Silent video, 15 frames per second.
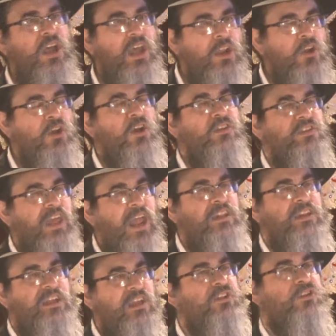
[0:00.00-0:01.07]
Chinuch is getting
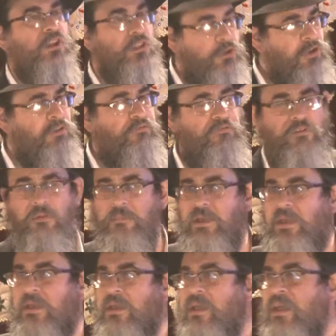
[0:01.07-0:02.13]
the kids to learn from me.